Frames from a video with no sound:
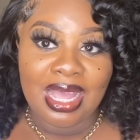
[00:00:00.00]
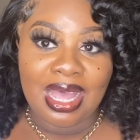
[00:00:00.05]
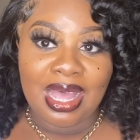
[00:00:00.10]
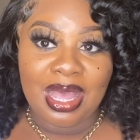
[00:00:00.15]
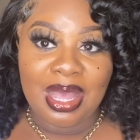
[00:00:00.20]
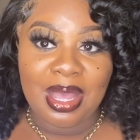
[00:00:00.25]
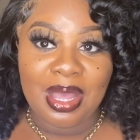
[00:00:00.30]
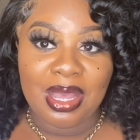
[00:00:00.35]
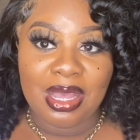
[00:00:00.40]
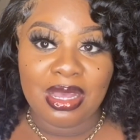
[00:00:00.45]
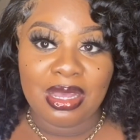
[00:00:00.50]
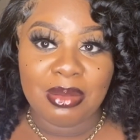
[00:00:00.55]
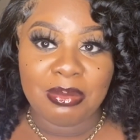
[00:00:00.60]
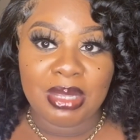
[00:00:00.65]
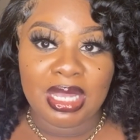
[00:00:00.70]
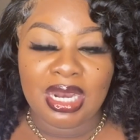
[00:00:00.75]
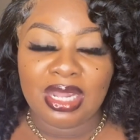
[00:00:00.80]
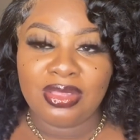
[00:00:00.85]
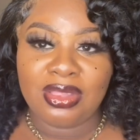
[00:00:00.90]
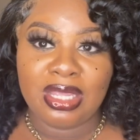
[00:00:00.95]
and
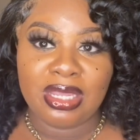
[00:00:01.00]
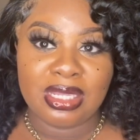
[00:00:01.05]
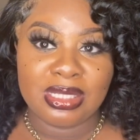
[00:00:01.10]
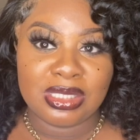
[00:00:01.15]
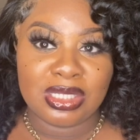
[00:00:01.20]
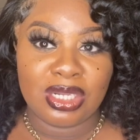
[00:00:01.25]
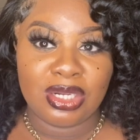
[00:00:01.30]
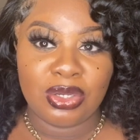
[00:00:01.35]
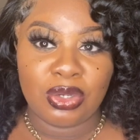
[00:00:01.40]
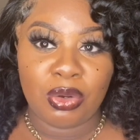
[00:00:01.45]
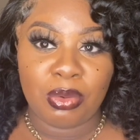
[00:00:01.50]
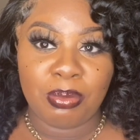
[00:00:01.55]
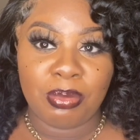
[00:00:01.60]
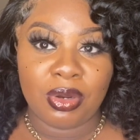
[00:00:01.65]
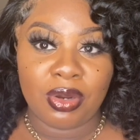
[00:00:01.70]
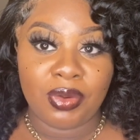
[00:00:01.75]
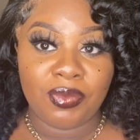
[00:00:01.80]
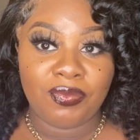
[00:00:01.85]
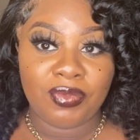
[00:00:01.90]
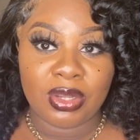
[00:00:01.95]
I think it's gonna go
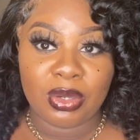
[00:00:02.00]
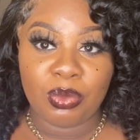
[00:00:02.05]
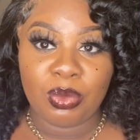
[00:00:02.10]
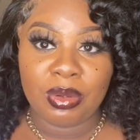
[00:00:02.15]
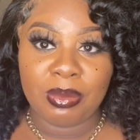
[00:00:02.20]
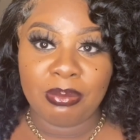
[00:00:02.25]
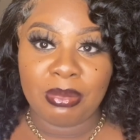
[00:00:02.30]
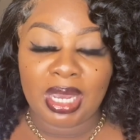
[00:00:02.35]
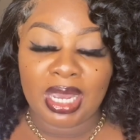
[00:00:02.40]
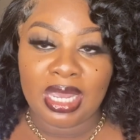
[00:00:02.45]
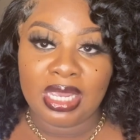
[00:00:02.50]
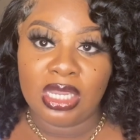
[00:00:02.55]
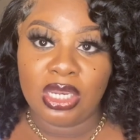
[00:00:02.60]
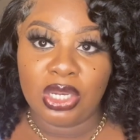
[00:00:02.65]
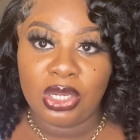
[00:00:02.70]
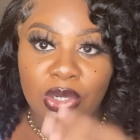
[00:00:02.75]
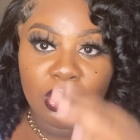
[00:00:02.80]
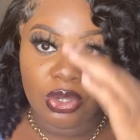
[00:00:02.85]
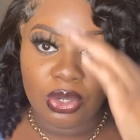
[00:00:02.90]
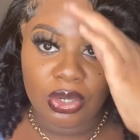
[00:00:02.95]
perfect with my
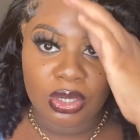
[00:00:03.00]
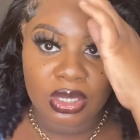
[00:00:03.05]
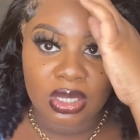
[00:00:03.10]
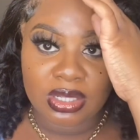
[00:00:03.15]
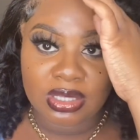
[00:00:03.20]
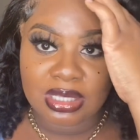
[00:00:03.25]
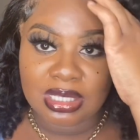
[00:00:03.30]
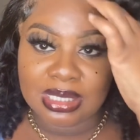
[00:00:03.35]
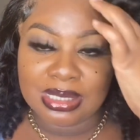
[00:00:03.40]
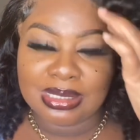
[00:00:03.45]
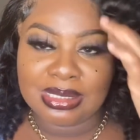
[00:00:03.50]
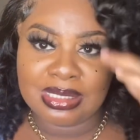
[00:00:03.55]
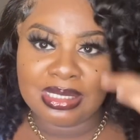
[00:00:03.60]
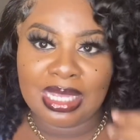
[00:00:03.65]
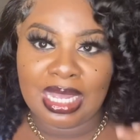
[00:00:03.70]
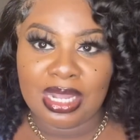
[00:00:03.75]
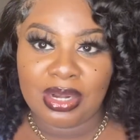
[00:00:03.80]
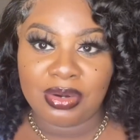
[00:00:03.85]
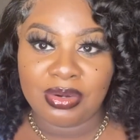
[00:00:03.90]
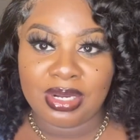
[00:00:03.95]
look this
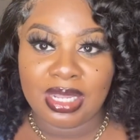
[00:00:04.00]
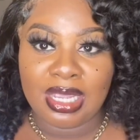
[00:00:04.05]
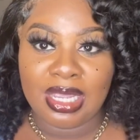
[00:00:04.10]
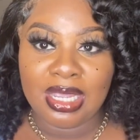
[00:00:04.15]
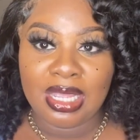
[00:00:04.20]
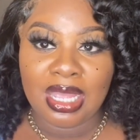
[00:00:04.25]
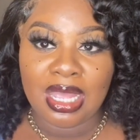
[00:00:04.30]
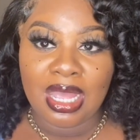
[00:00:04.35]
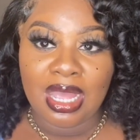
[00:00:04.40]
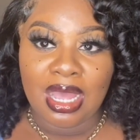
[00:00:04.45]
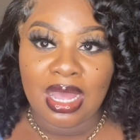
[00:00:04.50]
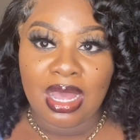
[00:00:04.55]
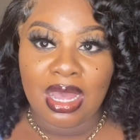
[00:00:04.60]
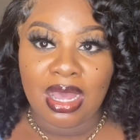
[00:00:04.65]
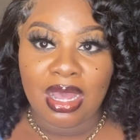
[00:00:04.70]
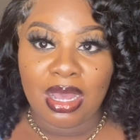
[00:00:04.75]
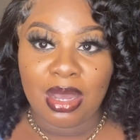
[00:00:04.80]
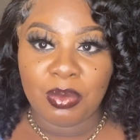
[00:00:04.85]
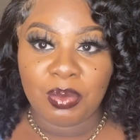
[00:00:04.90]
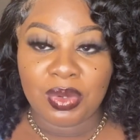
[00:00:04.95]
Saturday
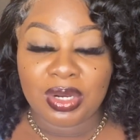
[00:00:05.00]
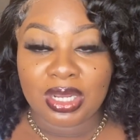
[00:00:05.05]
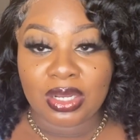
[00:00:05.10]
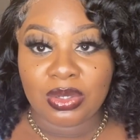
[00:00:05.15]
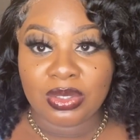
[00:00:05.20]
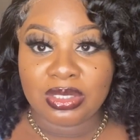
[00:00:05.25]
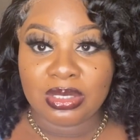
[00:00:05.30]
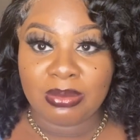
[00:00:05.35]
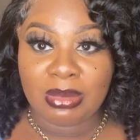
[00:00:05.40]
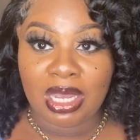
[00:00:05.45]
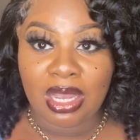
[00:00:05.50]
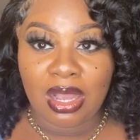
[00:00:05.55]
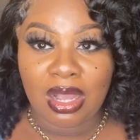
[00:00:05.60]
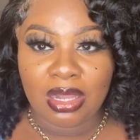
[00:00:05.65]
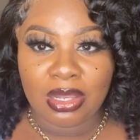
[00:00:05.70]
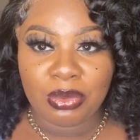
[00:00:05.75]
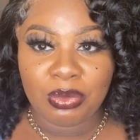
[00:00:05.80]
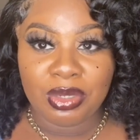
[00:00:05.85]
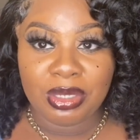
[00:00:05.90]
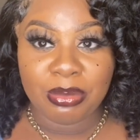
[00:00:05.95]
when I go to my
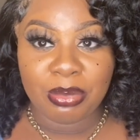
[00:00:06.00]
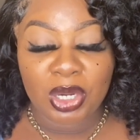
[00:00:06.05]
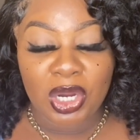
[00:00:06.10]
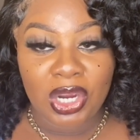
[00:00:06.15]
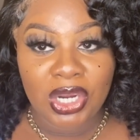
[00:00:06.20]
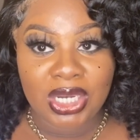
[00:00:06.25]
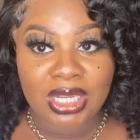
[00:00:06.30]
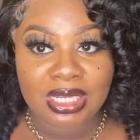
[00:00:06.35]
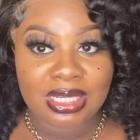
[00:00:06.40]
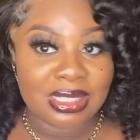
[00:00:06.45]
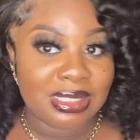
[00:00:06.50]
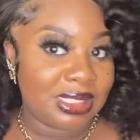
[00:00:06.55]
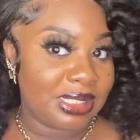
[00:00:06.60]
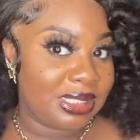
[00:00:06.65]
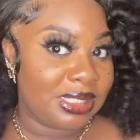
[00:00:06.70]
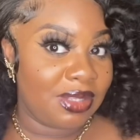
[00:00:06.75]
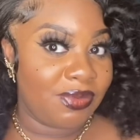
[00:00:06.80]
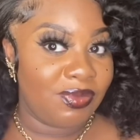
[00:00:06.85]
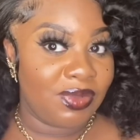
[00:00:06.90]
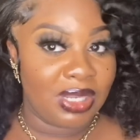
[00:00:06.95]
Halloween party, because it's
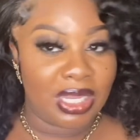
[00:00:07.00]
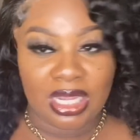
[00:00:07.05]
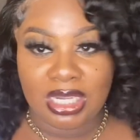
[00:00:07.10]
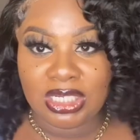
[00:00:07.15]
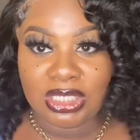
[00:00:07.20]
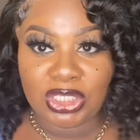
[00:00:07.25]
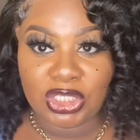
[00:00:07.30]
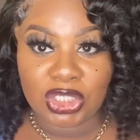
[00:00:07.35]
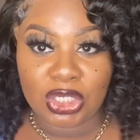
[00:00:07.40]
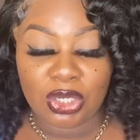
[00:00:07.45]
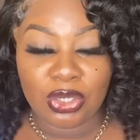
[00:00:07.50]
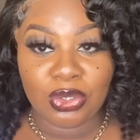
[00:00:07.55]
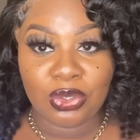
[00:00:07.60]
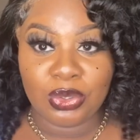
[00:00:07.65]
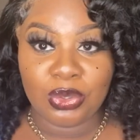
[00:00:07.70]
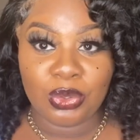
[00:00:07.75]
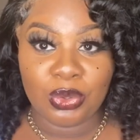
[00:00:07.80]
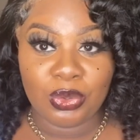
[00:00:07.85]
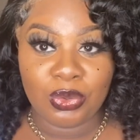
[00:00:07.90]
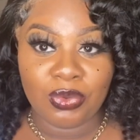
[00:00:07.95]
giving like
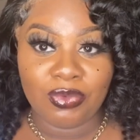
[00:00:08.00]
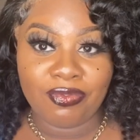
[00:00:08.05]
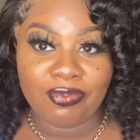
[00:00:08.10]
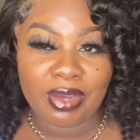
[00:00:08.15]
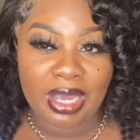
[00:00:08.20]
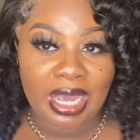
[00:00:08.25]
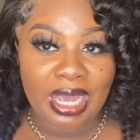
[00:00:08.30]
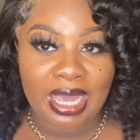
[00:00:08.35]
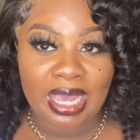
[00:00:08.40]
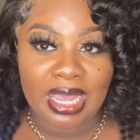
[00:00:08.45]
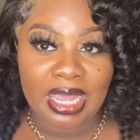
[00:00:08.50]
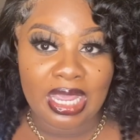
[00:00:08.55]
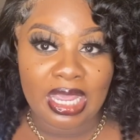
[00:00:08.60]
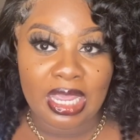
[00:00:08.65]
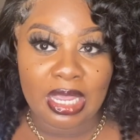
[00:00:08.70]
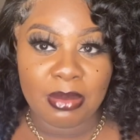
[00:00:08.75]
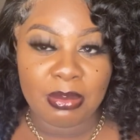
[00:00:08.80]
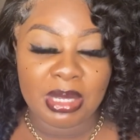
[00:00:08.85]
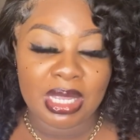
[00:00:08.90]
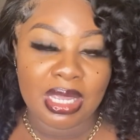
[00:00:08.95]
jungle vibe,